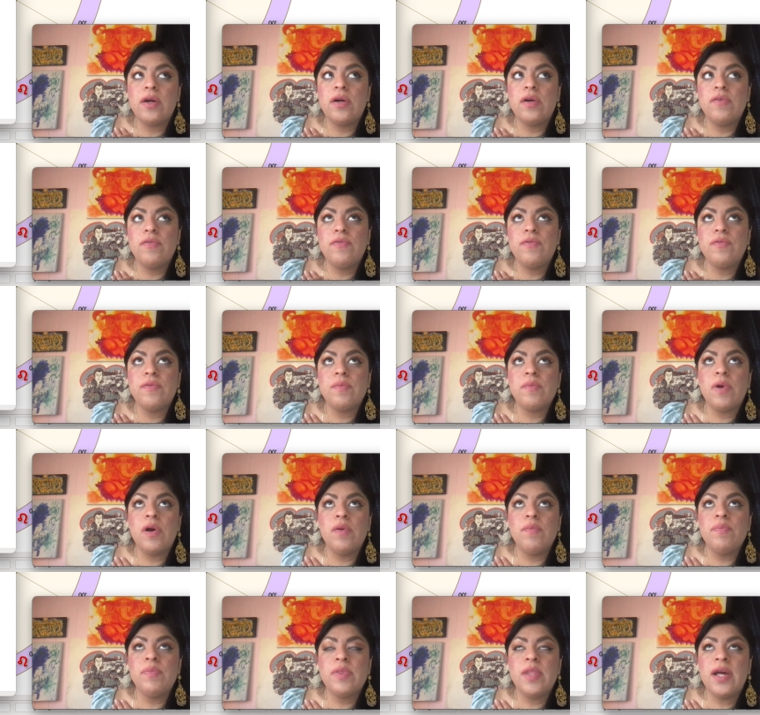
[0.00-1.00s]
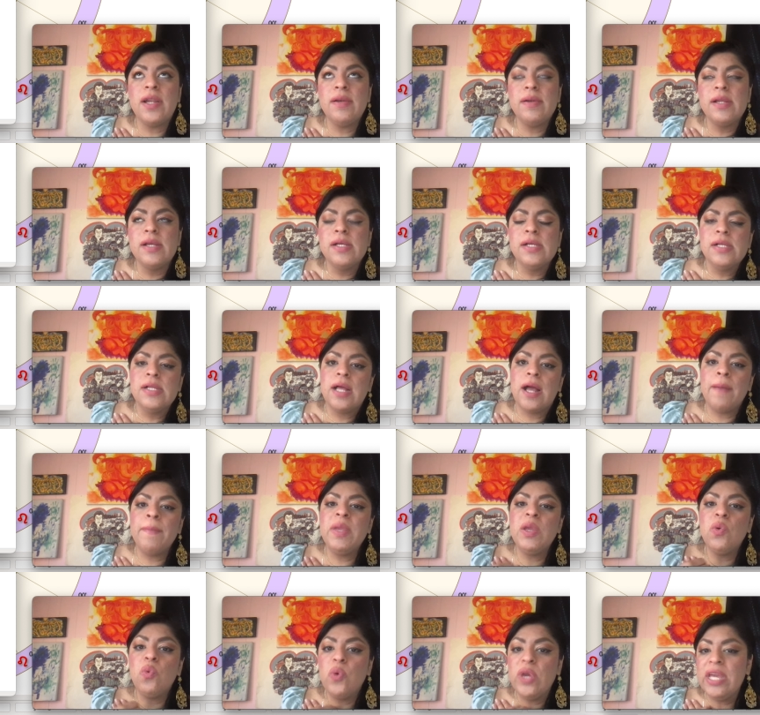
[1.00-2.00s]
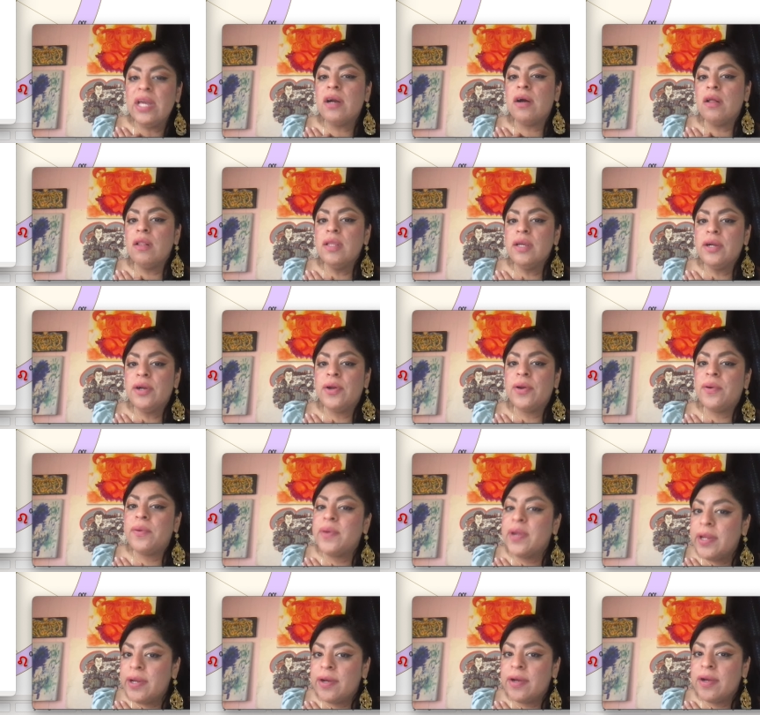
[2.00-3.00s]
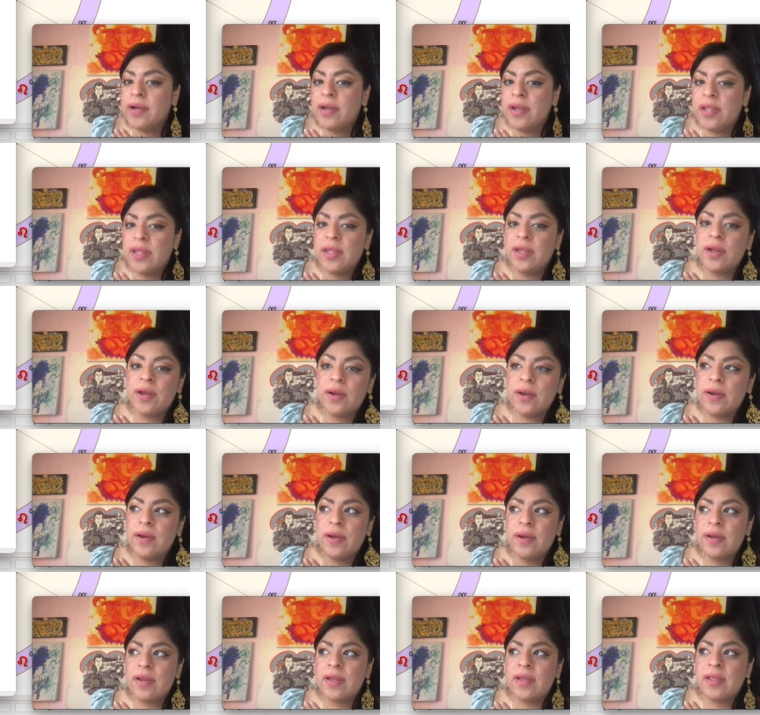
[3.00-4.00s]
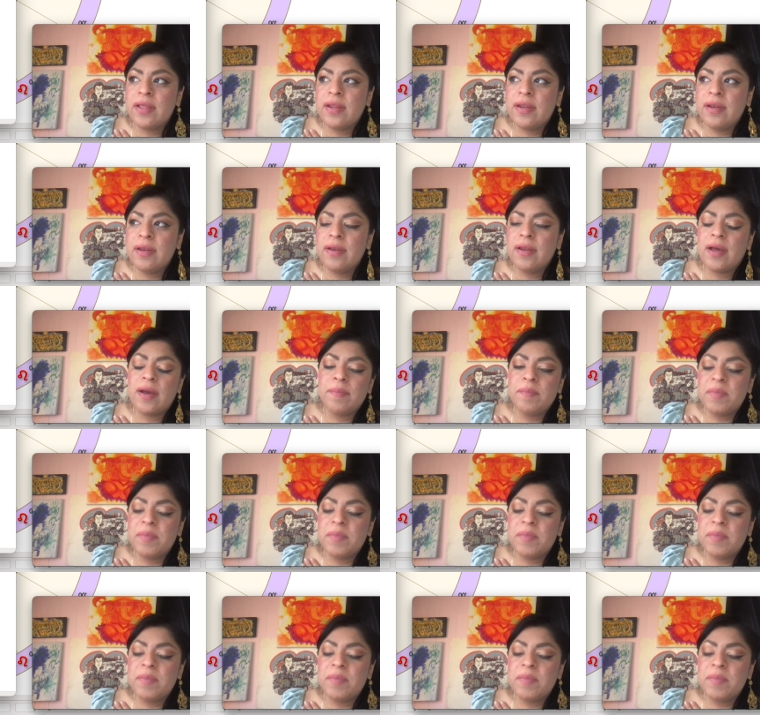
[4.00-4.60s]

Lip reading: of not, I mean, we call it career here in, I